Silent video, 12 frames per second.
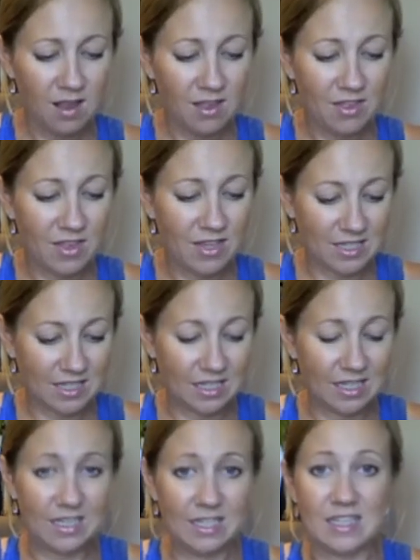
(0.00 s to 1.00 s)
This
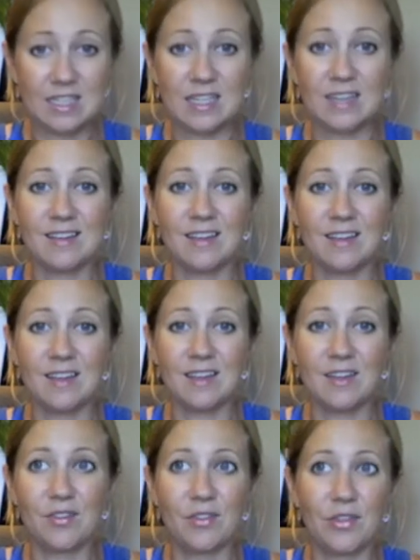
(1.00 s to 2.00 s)
is
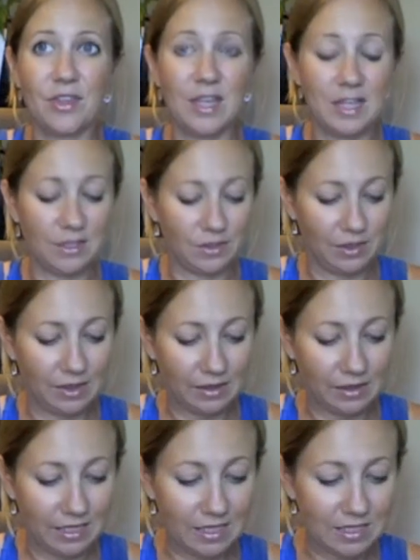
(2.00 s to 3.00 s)
the
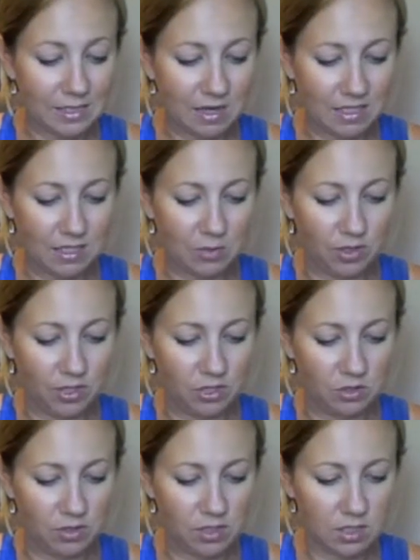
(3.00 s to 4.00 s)
least messy way to
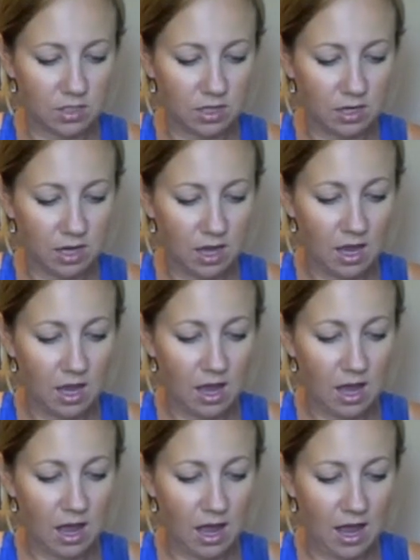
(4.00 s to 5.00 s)
do it.
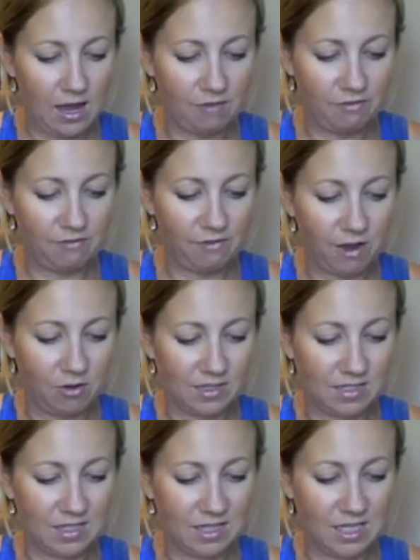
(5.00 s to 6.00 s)
I found
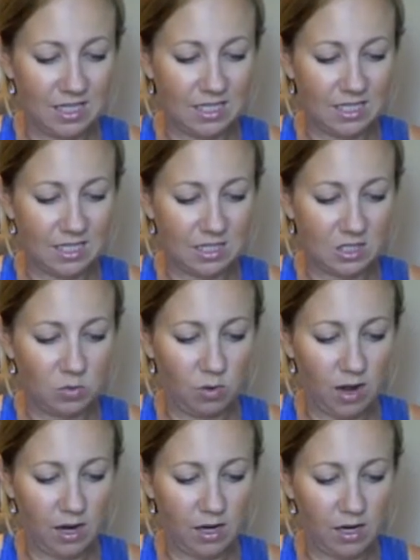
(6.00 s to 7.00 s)
it's the easiest
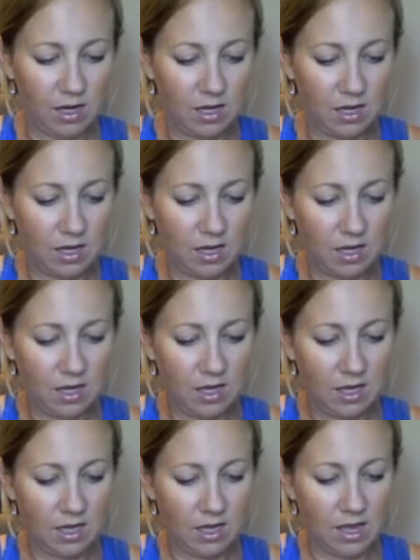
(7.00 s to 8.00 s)
way
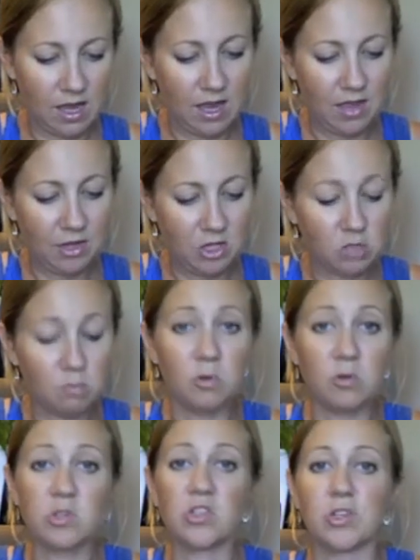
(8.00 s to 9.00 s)
and the
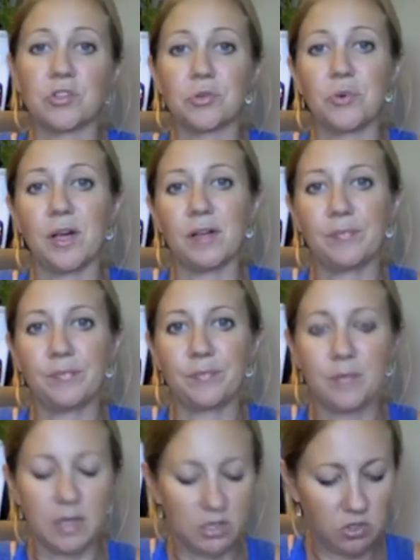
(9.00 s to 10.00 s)
most gentle way
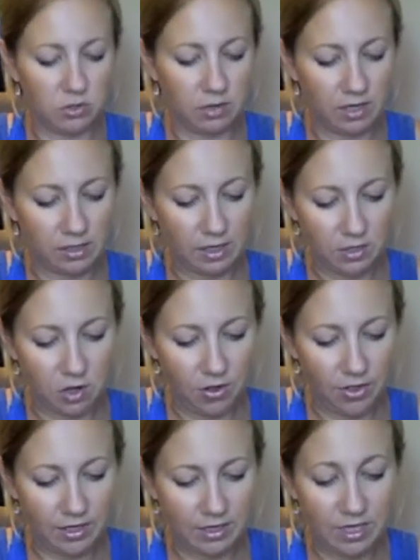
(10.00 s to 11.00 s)
because it gets all
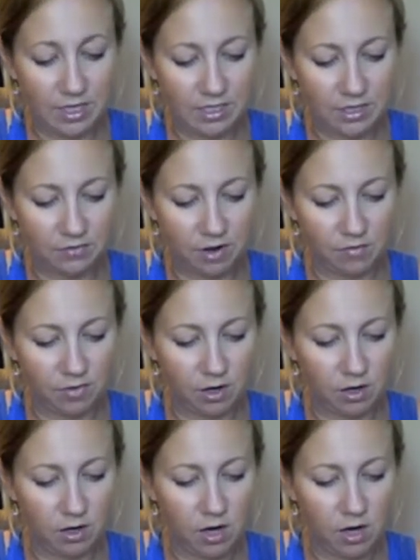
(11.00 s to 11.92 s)
that adhesive off there